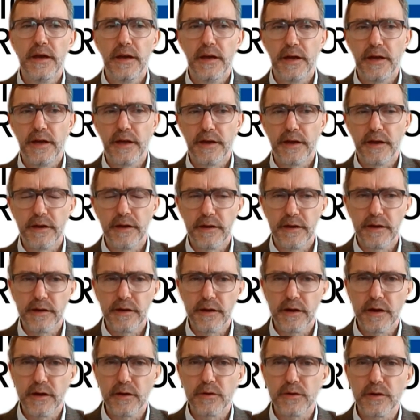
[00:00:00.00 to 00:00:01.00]
And
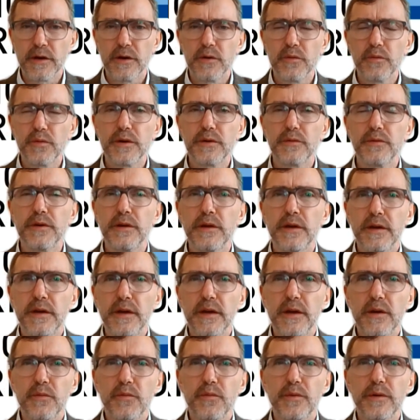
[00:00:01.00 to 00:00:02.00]
now, now we, we
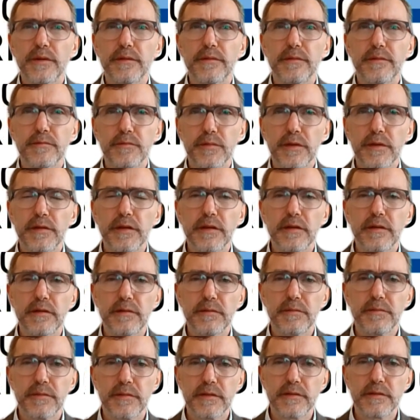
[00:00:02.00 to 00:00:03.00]
we
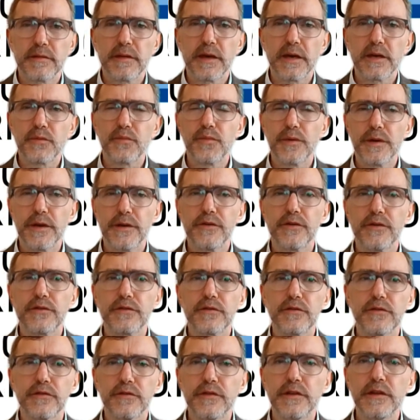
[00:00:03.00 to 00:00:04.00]
think that will
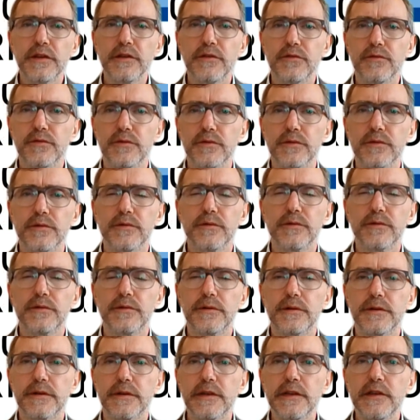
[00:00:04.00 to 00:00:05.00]
not continue,
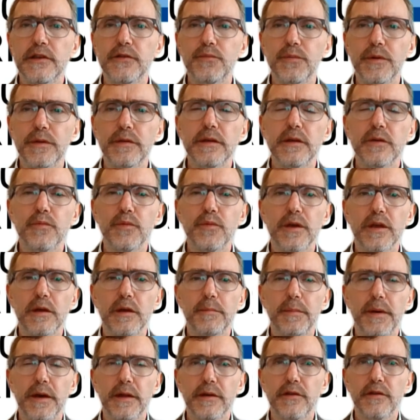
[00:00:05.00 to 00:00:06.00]
or at least we think we
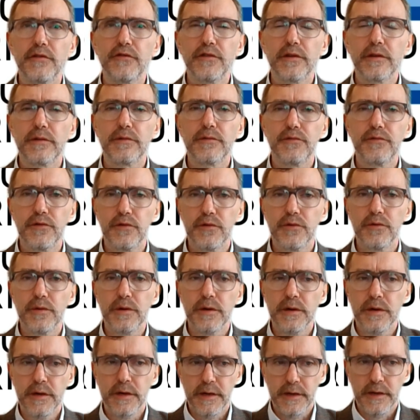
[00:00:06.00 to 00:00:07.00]
can manage it
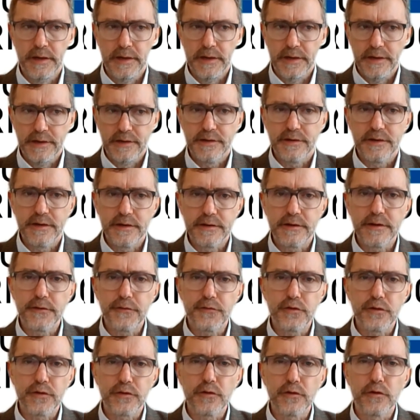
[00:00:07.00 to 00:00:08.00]
through
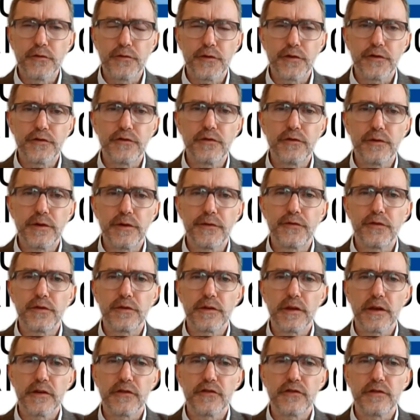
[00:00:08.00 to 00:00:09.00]
different offers to
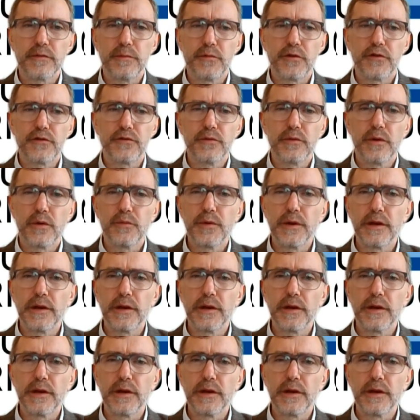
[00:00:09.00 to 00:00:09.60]
different customers who are